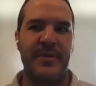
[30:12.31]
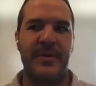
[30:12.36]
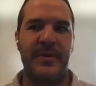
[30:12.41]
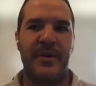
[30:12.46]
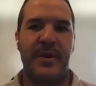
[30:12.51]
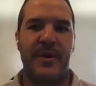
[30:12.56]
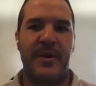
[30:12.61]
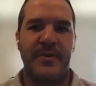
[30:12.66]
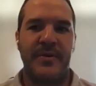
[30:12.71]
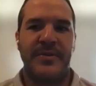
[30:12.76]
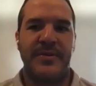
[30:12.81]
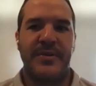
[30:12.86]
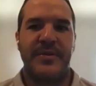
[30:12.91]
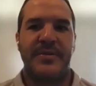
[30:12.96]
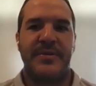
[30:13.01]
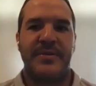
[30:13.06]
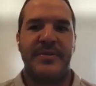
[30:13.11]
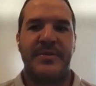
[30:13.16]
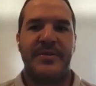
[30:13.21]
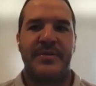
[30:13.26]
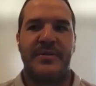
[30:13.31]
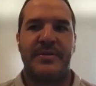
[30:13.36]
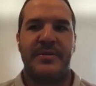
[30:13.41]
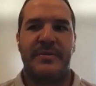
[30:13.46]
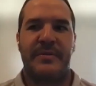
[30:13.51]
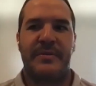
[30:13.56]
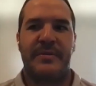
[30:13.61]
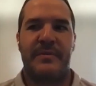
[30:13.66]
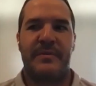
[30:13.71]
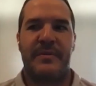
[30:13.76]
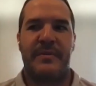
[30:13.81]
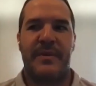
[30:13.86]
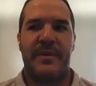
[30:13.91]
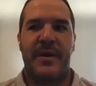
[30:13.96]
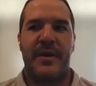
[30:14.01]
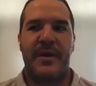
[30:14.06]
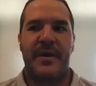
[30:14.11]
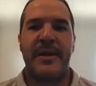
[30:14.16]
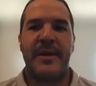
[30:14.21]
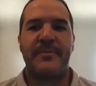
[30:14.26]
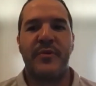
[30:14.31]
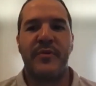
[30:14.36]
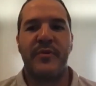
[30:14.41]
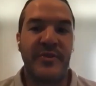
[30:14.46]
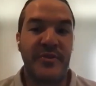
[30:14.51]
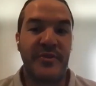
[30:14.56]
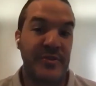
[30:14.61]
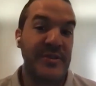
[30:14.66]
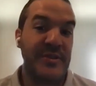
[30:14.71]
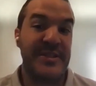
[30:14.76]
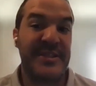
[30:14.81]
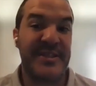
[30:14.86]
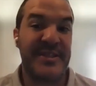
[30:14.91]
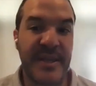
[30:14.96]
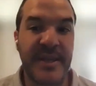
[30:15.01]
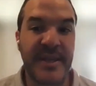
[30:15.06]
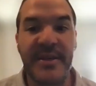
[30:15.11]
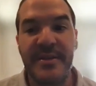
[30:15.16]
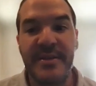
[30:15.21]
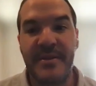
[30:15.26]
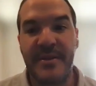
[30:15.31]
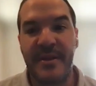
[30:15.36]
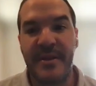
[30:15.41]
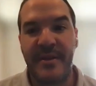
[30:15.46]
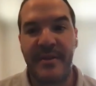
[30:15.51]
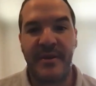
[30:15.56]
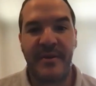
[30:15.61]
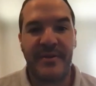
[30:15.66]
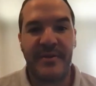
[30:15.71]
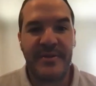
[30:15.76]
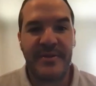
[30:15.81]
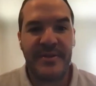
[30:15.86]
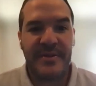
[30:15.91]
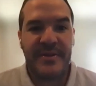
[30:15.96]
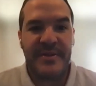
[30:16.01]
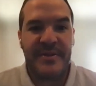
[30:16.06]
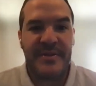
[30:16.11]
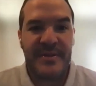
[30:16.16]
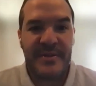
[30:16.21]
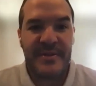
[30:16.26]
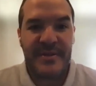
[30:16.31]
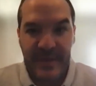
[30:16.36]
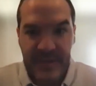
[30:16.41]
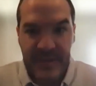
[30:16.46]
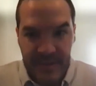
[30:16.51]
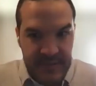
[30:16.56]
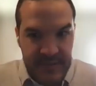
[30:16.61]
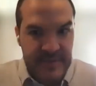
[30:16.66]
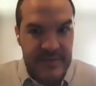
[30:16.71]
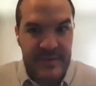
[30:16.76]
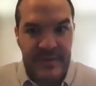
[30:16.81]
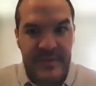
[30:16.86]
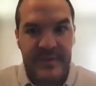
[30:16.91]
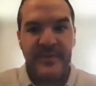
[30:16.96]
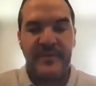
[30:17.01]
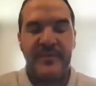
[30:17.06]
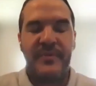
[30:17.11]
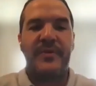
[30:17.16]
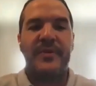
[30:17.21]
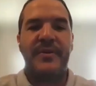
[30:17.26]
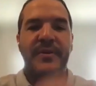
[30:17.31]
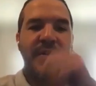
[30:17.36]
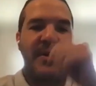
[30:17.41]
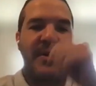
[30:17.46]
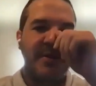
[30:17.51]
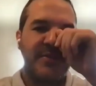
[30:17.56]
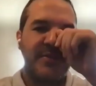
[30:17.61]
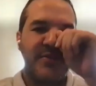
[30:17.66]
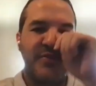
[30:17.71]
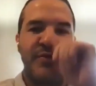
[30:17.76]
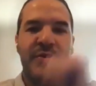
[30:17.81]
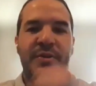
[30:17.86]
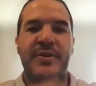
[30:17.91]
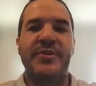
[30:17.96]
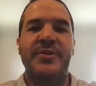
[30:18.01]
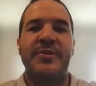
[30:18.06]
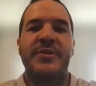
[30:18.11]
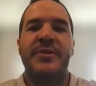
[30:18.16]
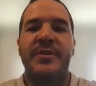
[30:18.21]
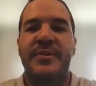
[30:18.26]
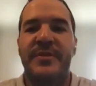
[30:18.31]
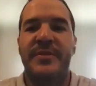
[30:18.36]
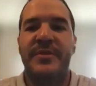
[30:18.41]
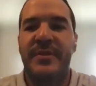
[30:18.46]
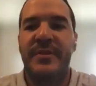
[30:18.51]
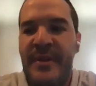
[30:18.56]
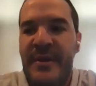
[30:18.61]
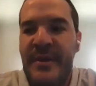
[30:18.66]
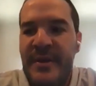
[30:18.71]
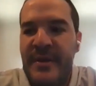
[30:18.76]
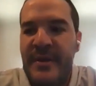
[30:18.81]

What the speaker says: you're always in this hyper vigilant state and always in this like full on concentration. And